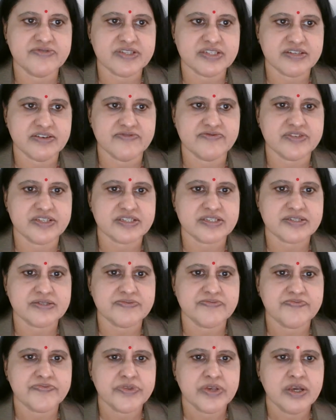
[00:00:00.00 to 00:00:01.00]
Service.
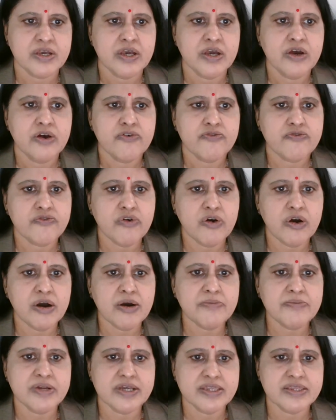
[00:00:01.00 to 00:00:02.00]

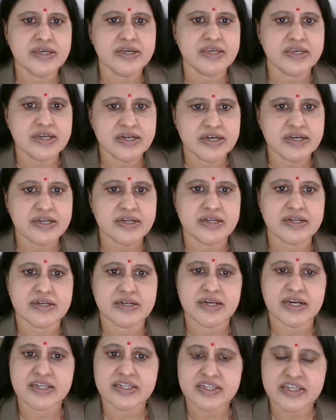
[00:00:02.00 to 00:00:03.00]
Formed in the year
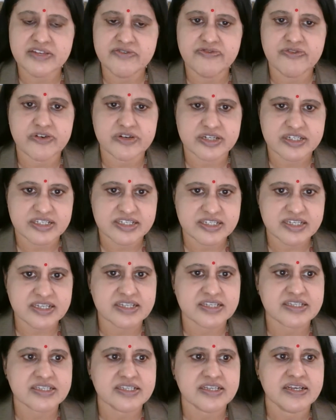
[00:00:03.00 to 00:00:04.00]

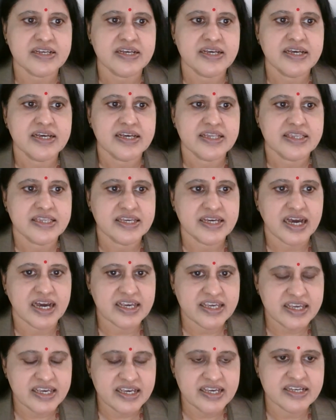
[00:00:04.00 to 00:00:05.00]
1946, the
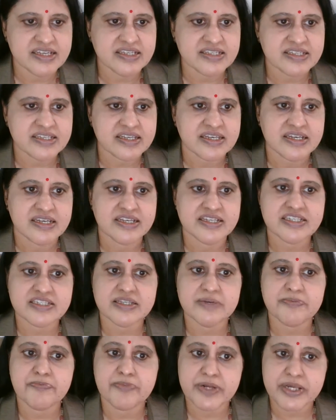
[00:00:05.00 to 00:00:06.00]
IAS is
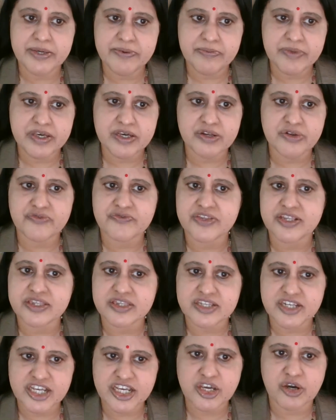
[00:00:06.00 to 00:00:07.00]
the premier of the
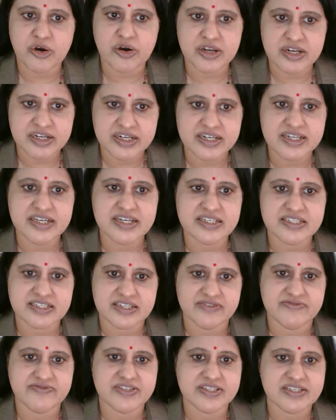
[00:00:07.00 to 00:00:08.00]
three All India
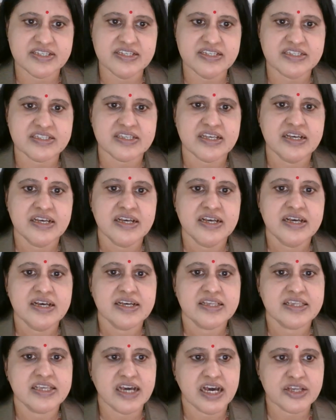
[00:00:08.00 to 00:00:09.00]
services,
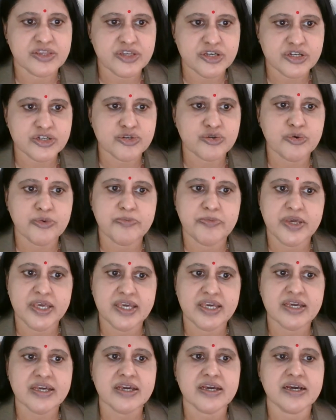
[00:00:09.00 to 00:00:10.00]
the other two
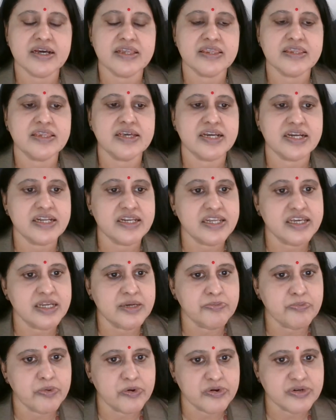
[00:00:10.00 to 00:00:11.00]
being the
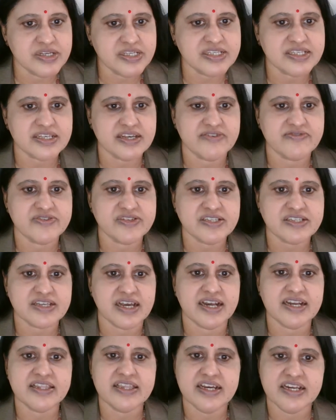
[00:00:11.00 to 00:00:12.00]
Indian Police Service
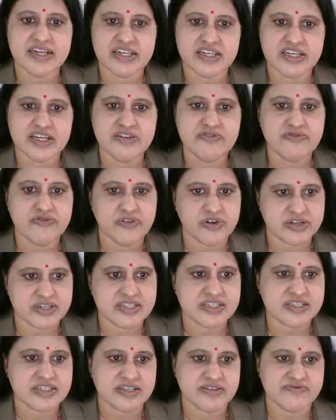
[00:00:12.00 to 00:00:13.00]
and the Indian
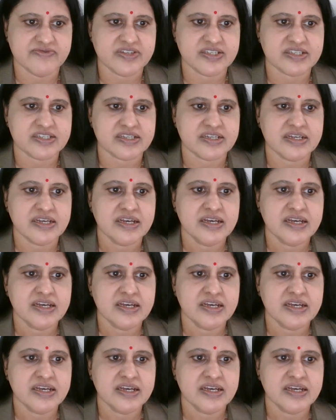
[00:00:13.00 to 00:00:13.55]
Forest Service.